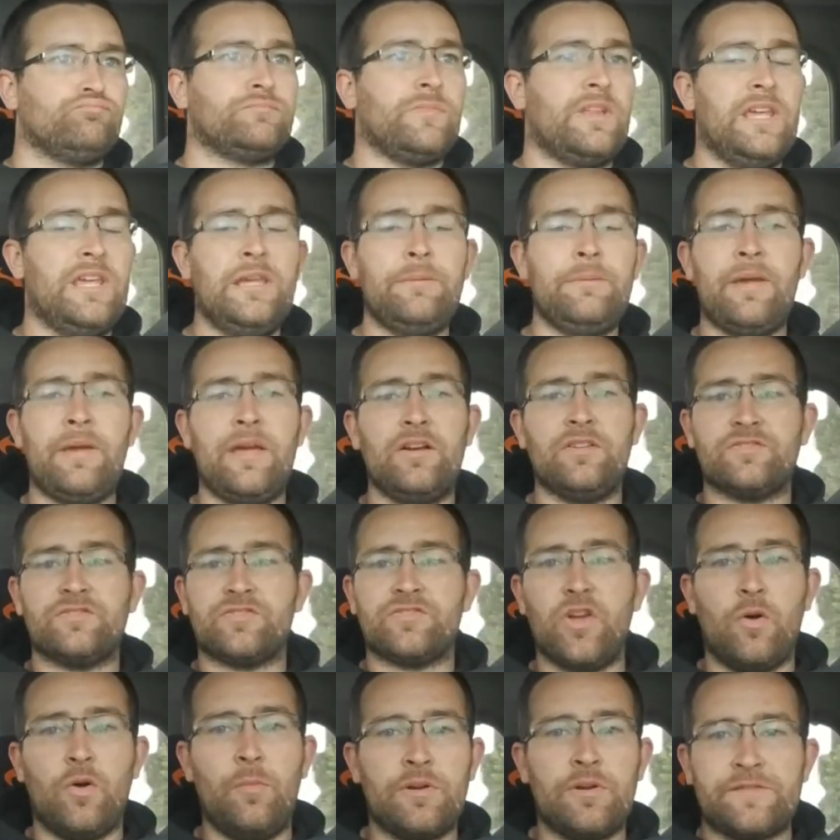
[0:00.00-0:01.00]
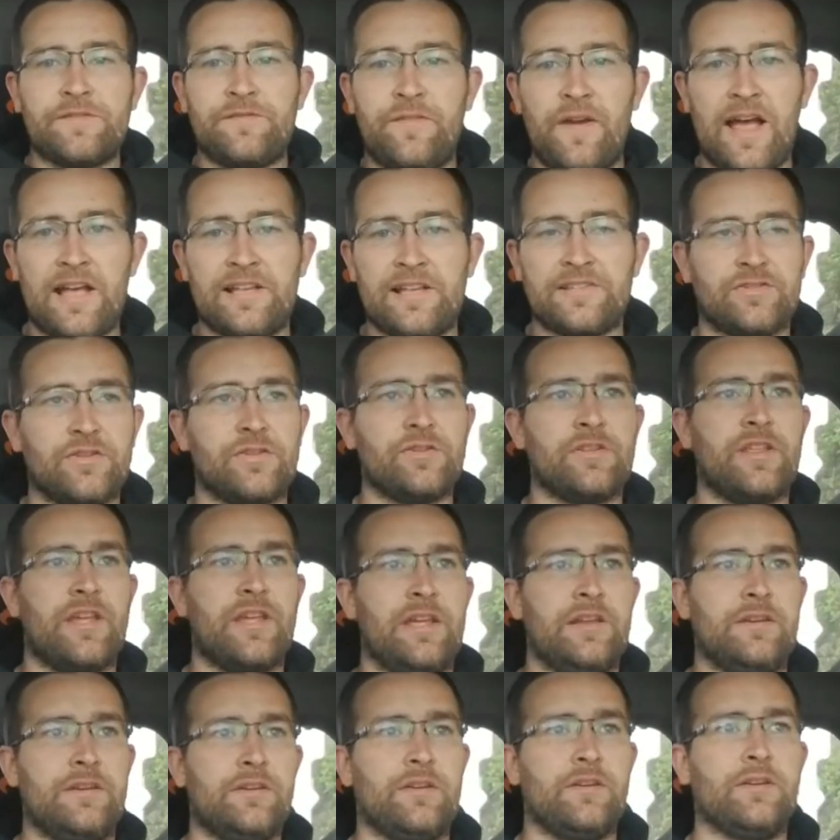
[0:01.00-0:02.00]
Email is so much faster
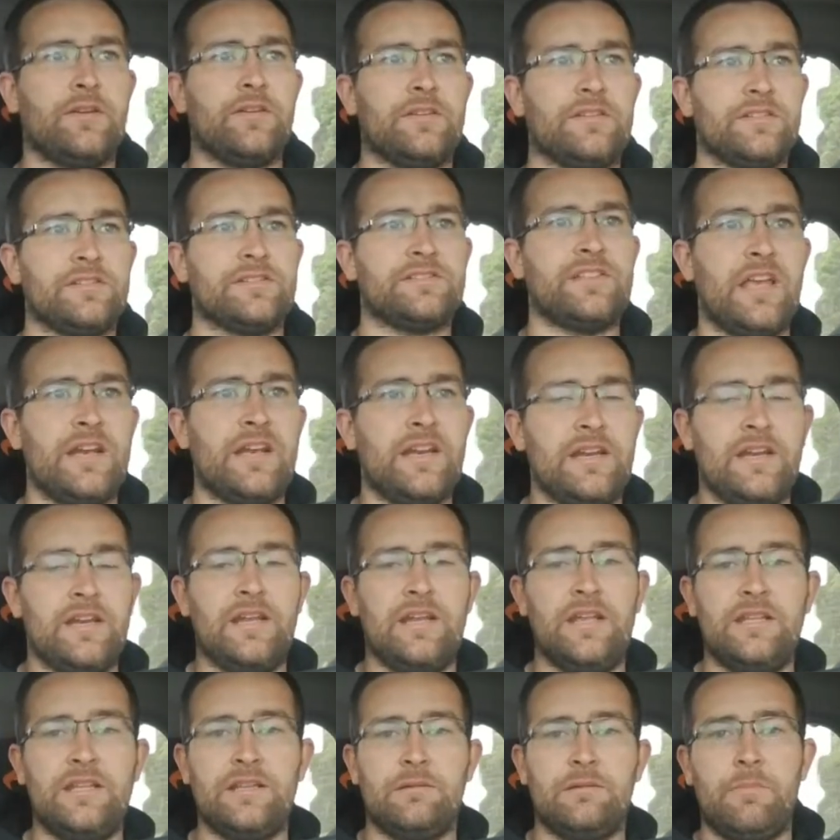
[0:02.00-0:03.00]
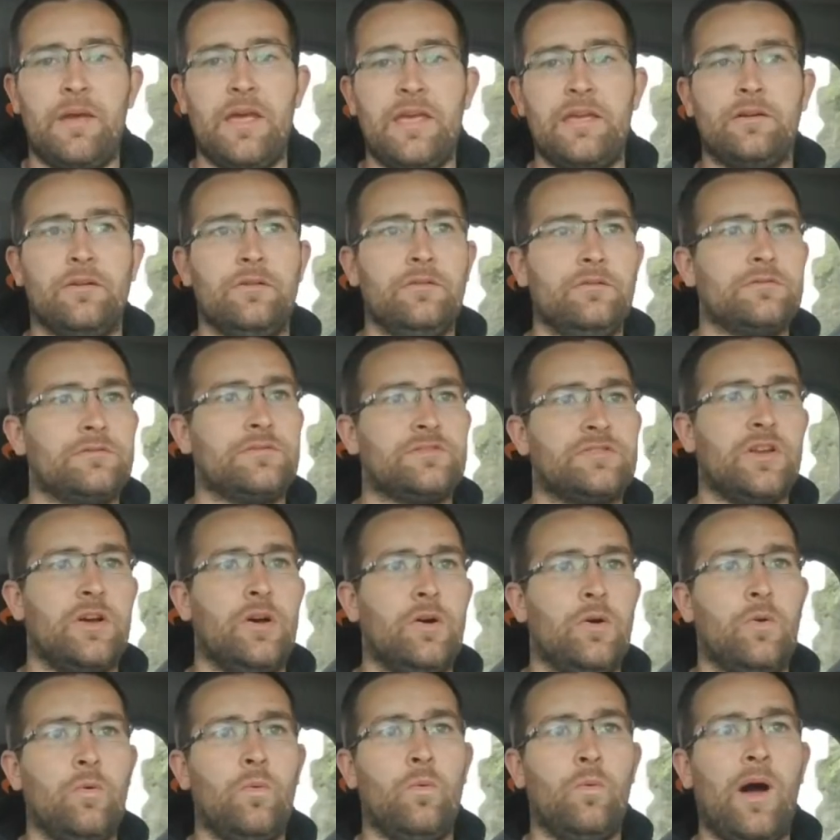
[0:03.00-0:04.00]
than sending it in the mail.
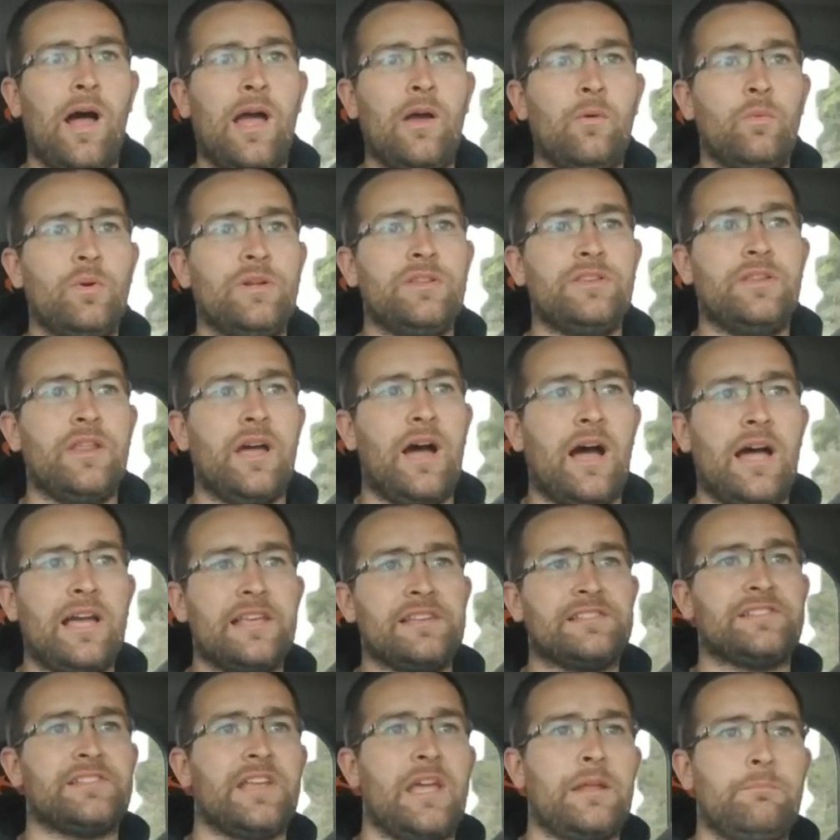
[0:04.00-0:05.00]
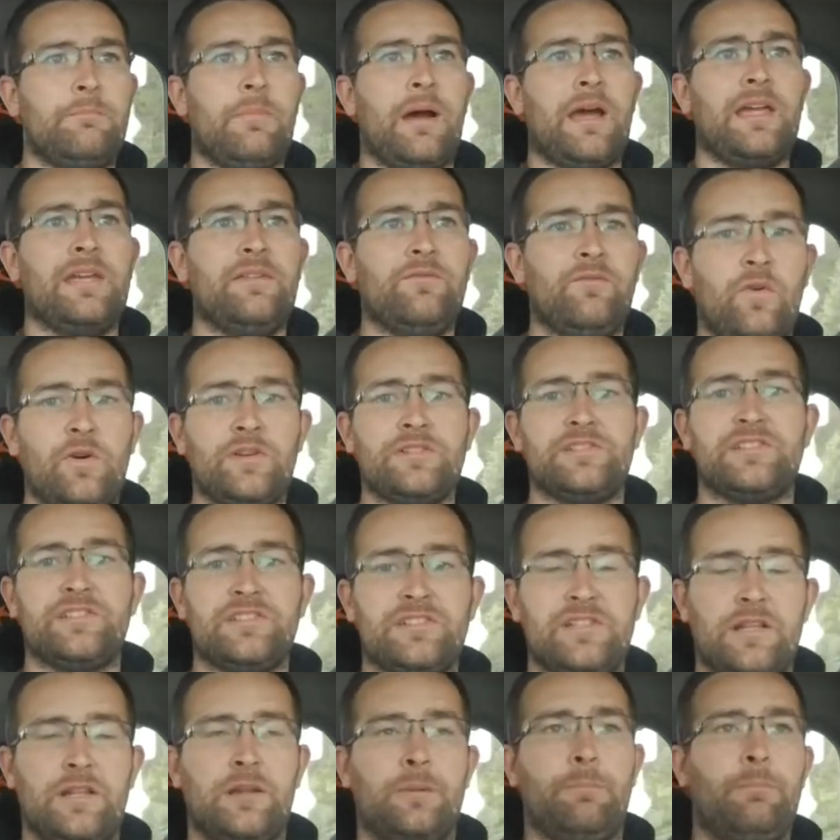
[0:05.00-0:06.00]
So why would I send my invoices
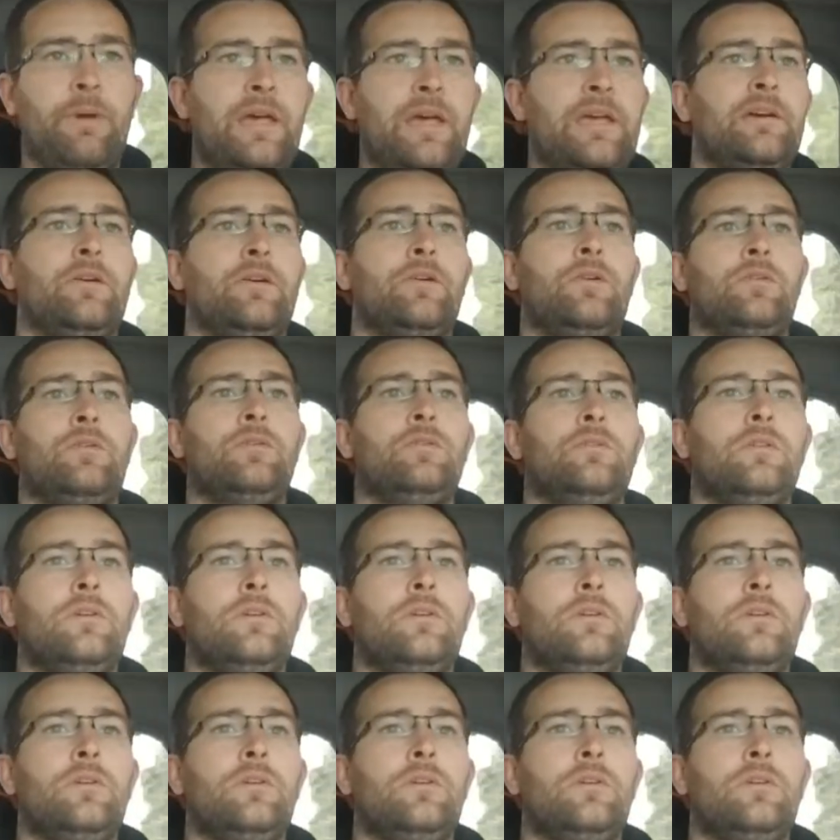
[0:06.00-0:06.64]
in the mail?